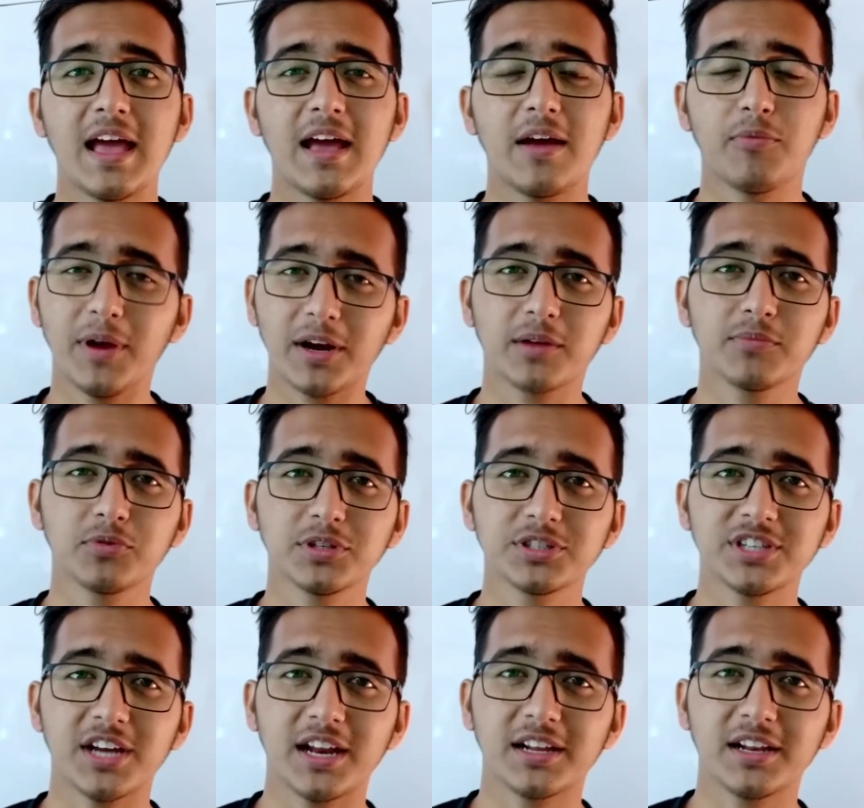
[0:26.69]
Welcome to the
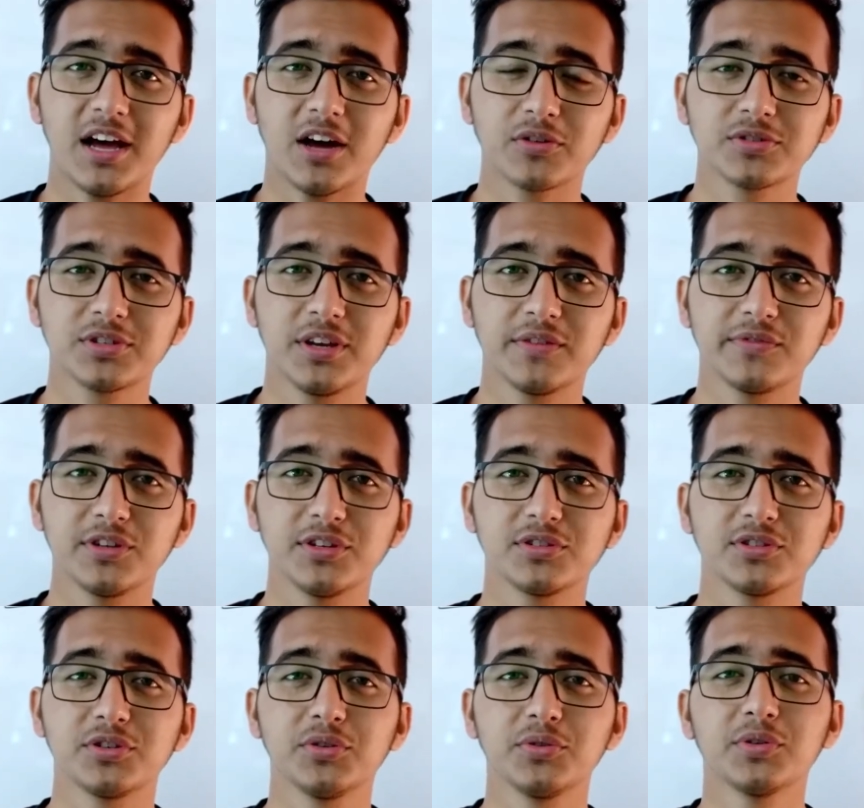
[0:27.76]
channel ROCFT
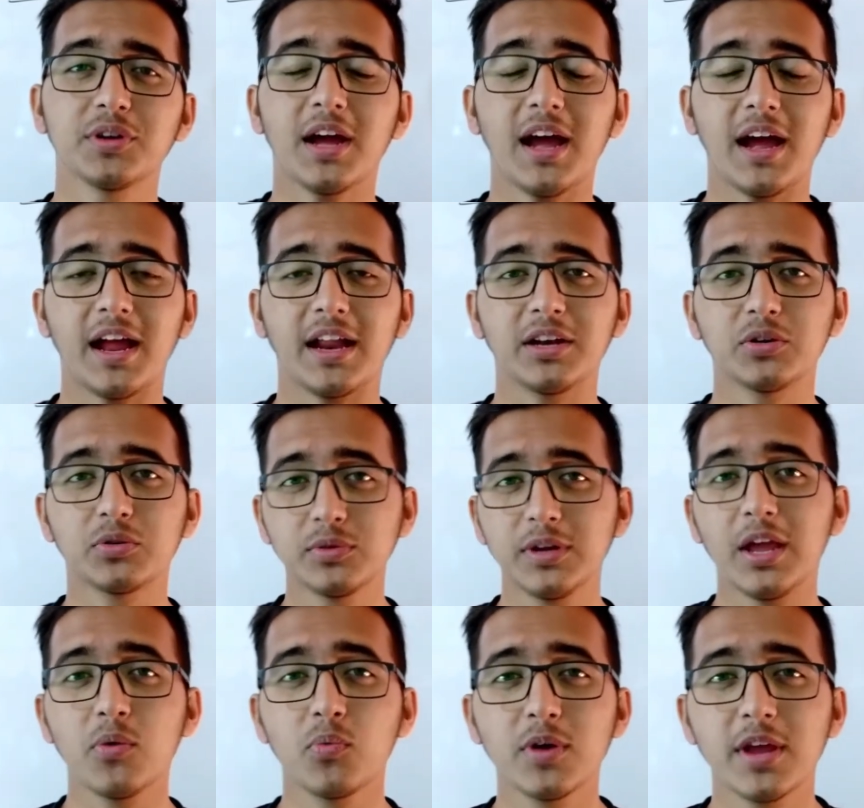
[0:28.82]
Institute, and
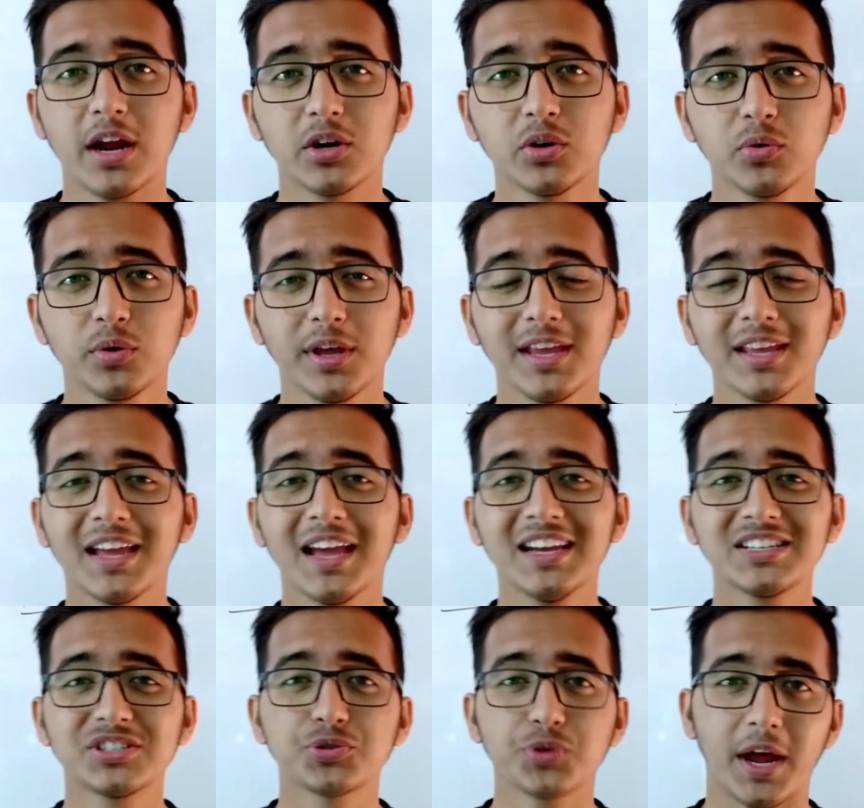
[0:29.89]
today we are doing
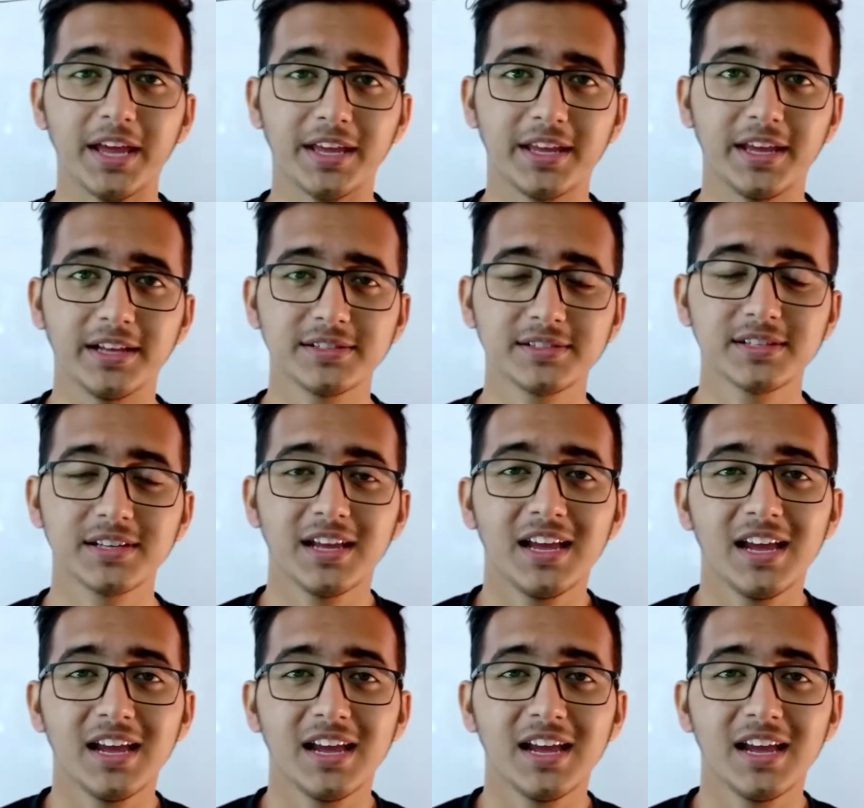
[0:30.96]
triangles.